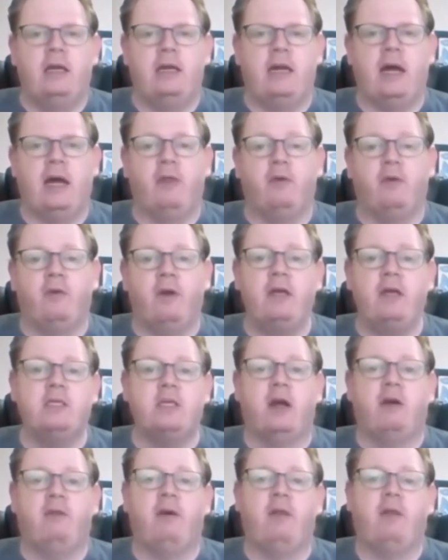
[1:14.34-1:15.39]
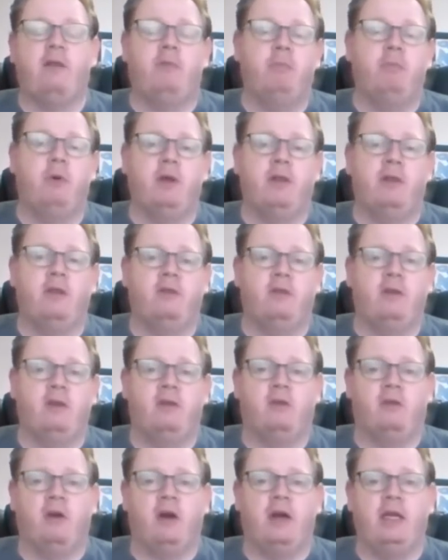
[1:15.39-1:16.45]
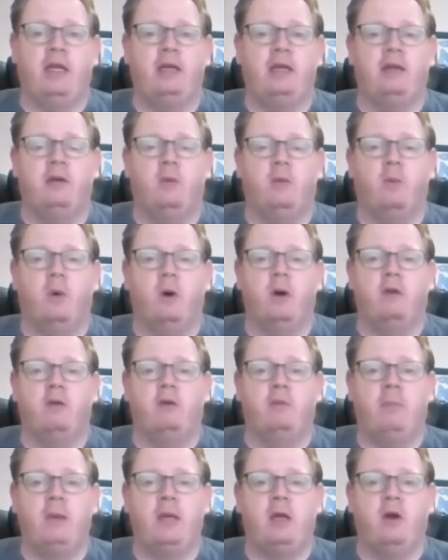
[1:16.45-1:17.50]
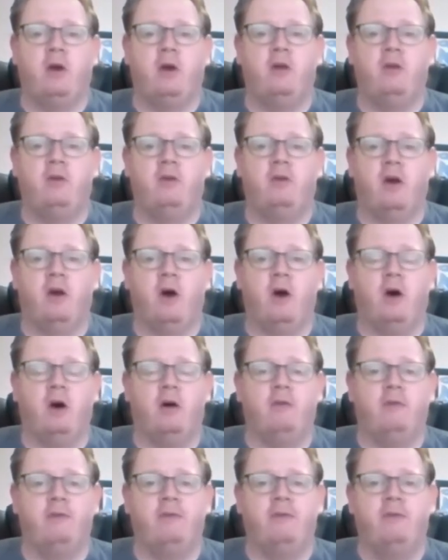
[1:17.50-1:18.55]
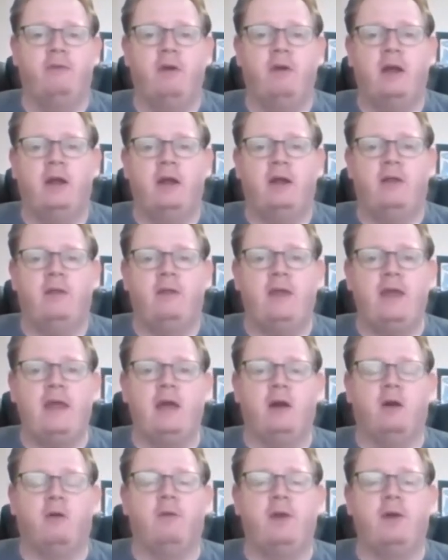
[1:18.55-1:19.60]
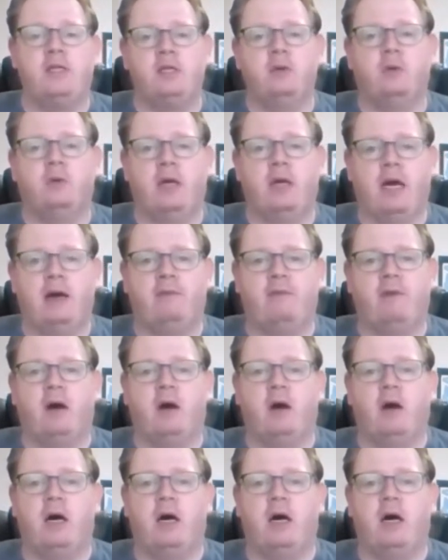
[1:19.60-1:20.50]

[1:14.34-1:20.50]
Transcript: Now, the reason I read this book in the sixth grade was because of the original cover.